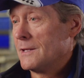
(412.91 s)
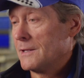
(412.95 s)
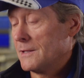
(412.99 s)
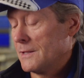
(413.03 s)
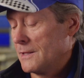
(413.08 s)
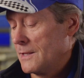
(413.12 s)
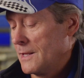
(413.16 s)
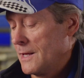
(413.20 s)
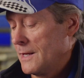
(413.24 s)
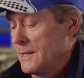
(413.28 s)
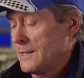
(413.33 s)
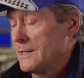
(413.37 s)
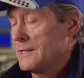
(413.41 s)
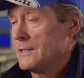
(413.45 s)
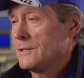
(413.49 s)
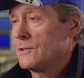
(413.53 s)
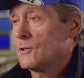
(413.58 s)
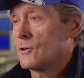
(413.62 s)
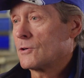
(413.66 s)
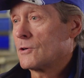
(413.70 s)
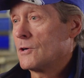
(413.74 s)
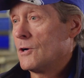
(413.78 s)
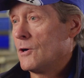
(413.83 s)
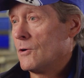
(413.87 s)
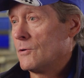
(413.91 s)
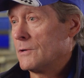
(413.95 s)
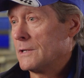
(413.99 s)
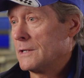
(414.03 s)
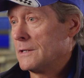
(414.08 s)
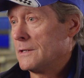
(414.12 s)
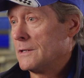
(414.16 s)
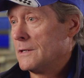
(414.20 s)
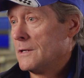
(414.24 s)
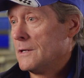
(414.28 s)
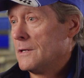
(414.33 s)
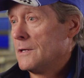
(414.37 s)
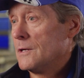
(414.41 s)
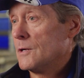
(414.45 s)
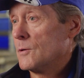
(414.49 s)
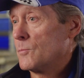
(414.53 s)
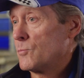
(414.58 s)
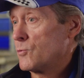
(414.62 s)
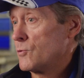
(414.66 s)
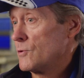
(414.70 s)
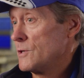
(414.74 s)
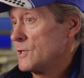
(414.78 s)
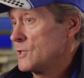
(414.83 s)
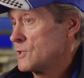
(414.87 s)
liking their coating,
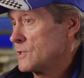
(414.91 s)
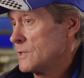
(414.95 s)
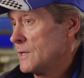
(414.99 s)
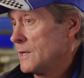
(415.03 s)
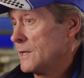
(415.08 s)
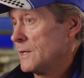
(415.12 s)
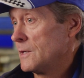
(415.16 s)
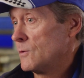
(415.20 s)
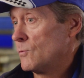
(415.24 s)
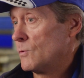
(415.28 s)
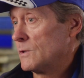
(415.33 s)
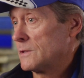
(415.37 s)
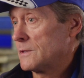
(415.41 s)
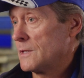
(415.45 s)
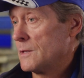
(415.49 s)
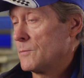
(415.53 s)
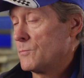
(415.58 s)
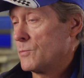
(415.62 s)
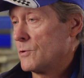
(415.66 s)
appreciating what they